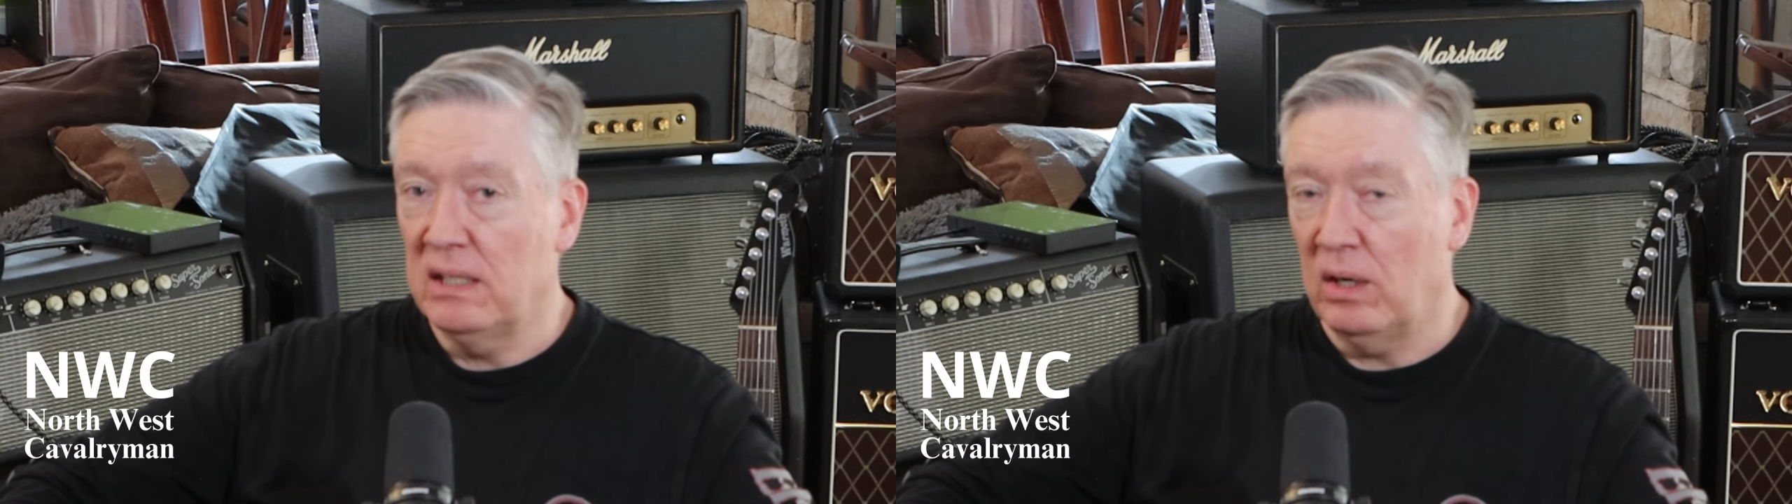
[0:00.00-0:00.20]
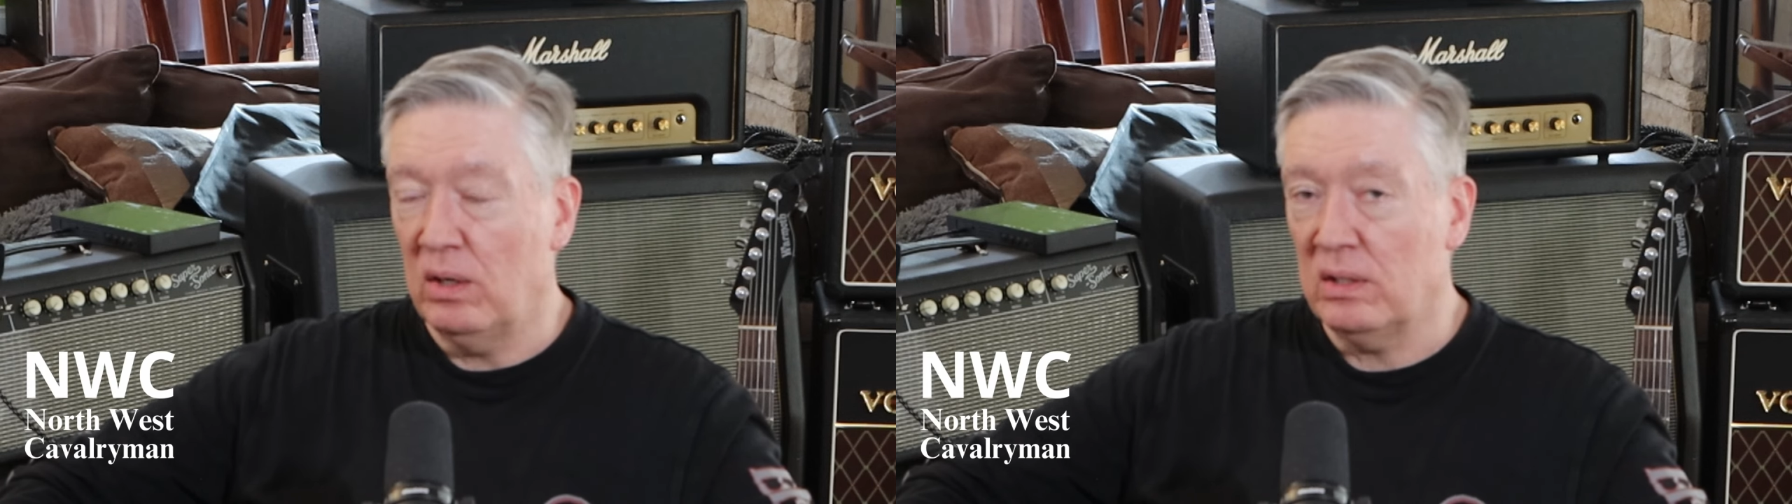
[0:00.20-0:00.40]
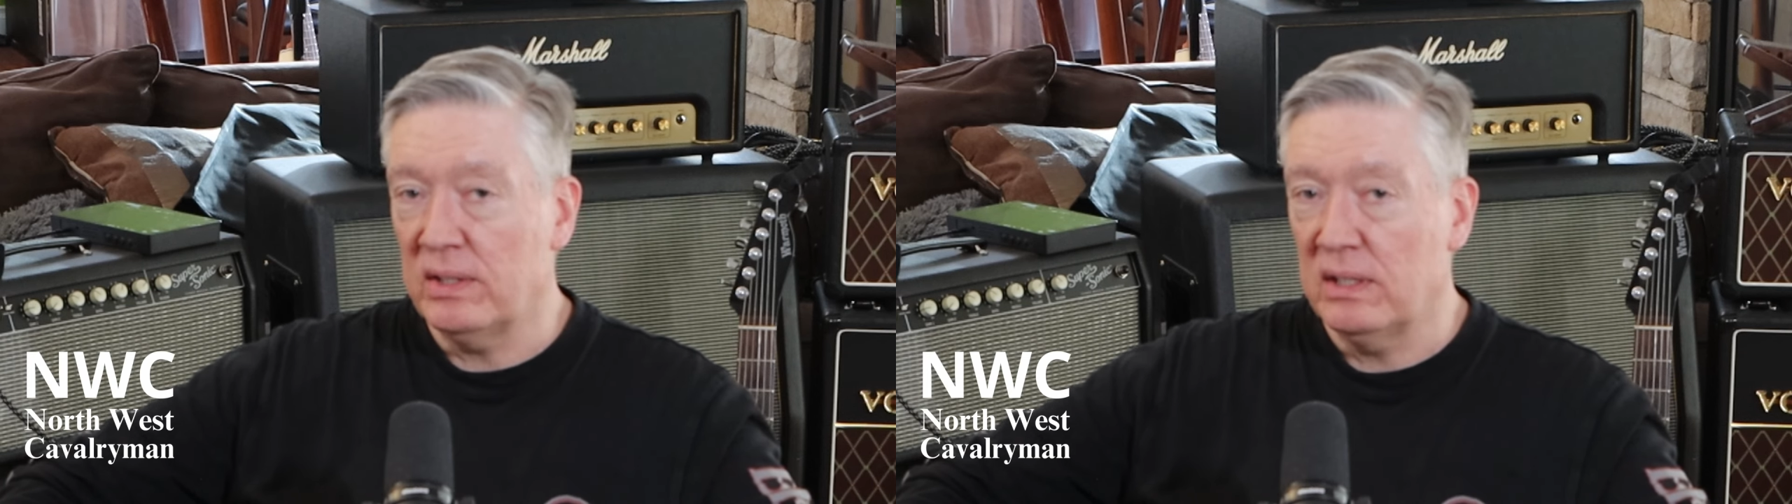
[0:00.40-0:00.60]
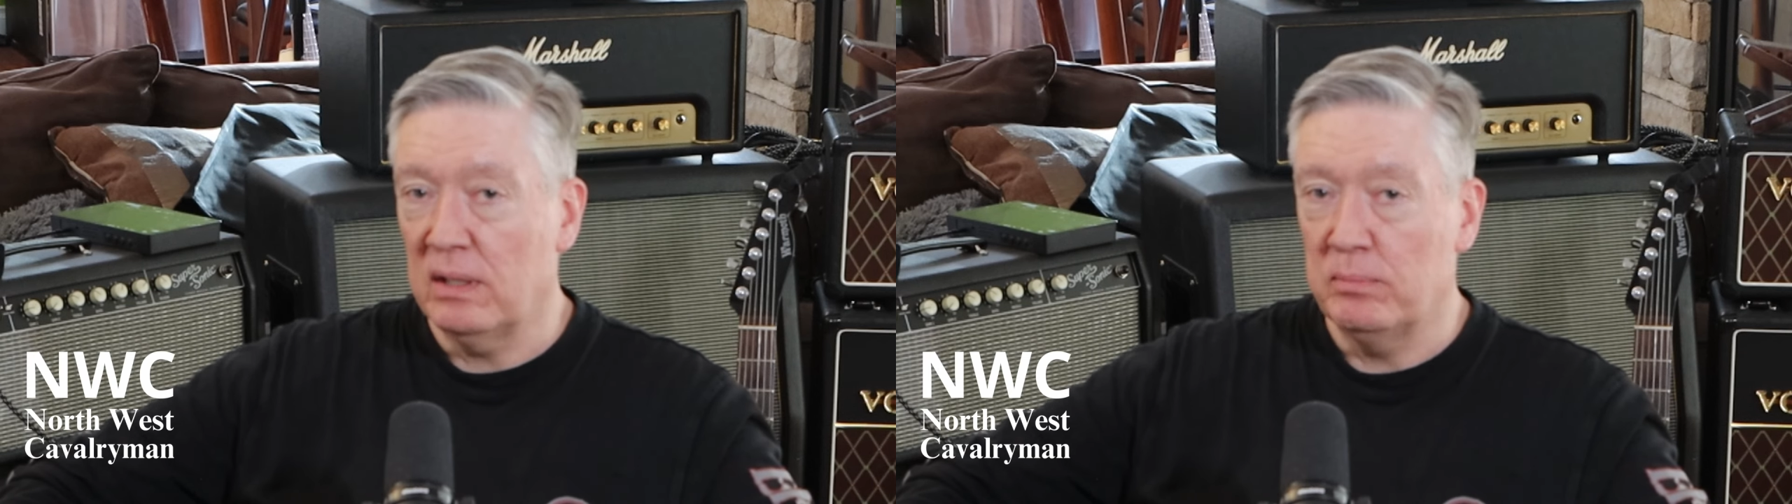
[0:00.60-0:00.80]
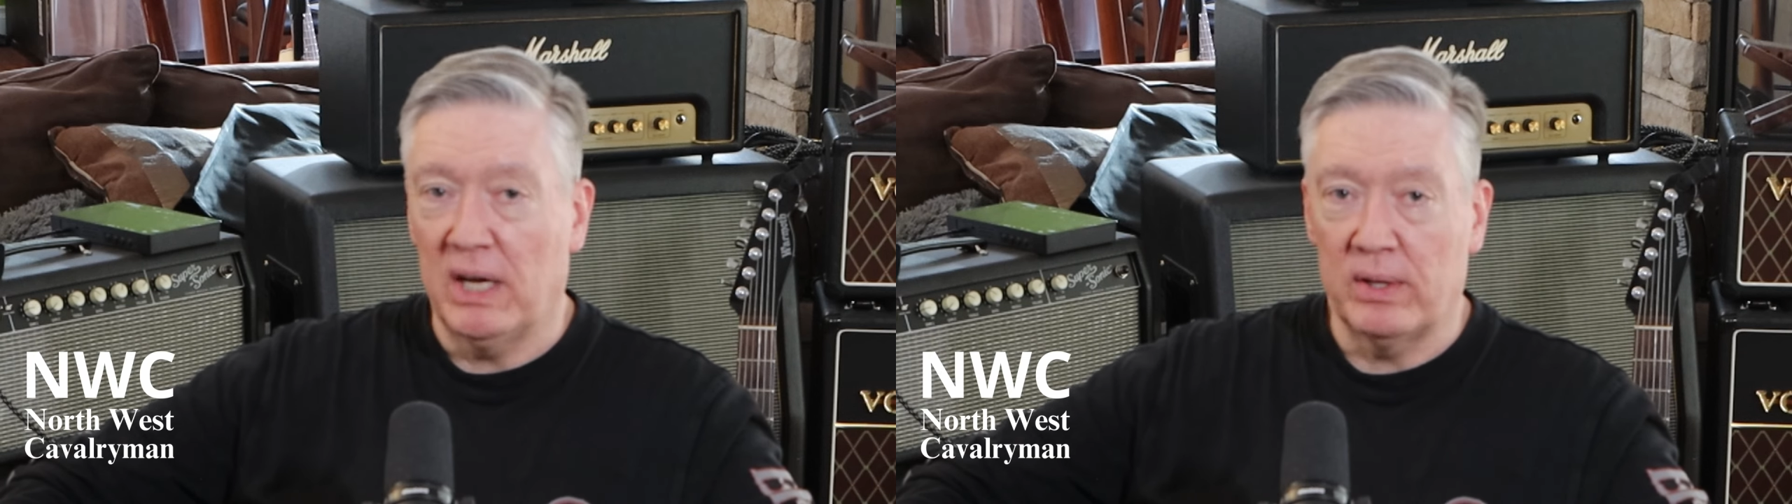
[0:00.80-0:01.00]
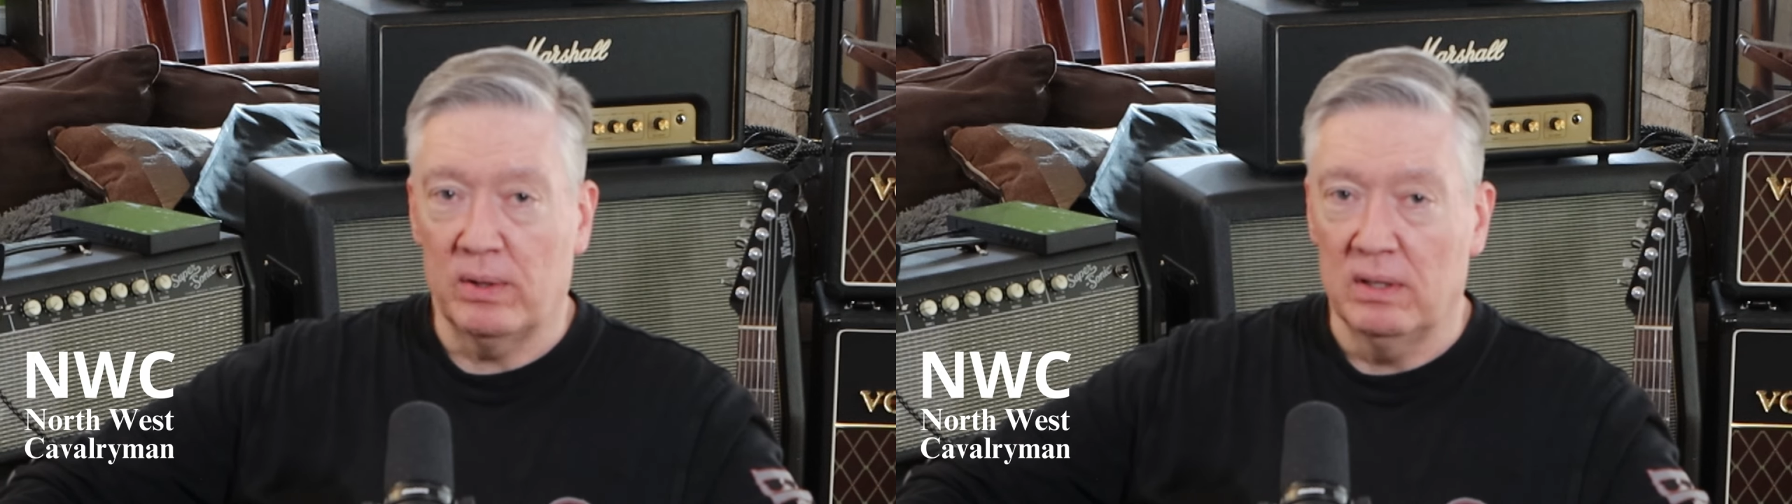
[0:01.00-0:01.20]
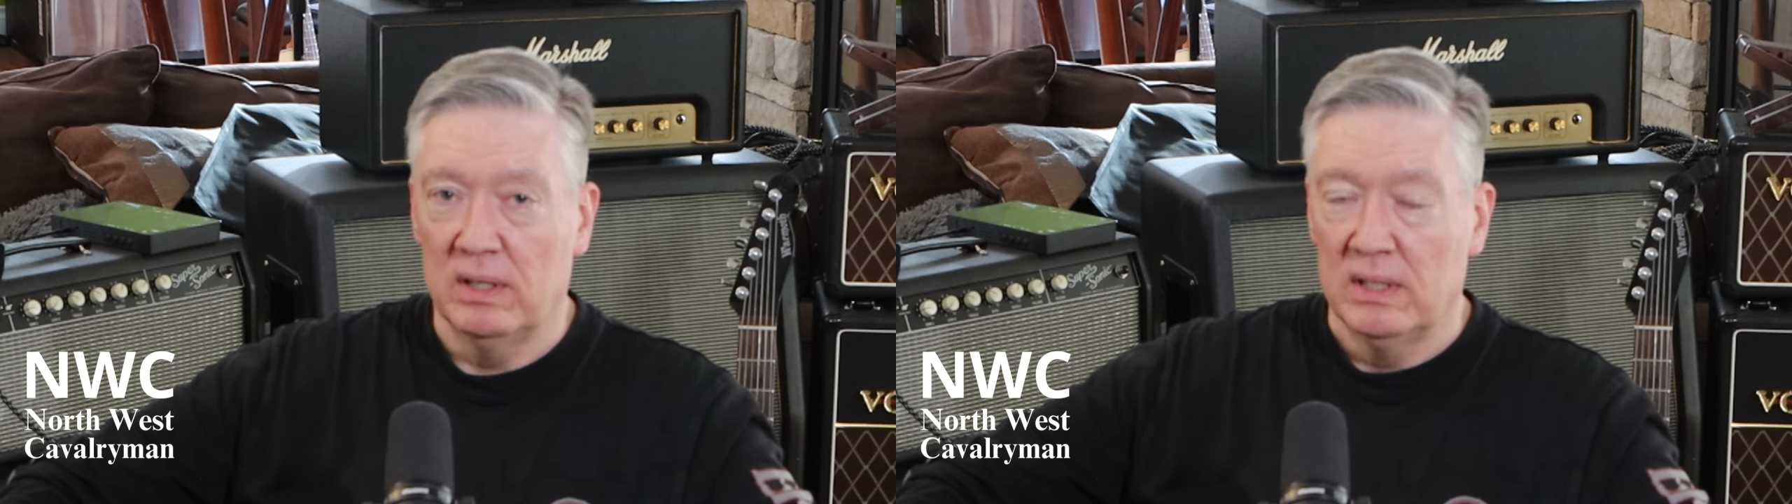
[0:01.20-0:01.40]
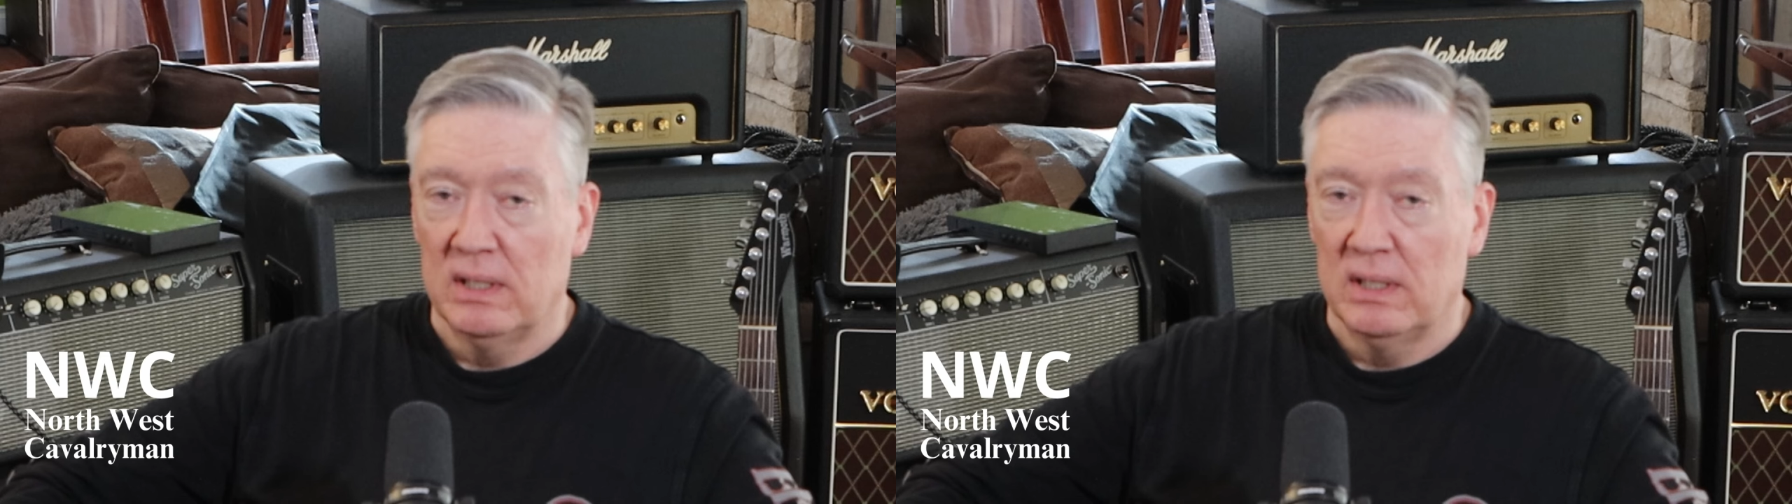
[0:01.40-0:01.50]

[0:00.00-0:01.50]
called the mother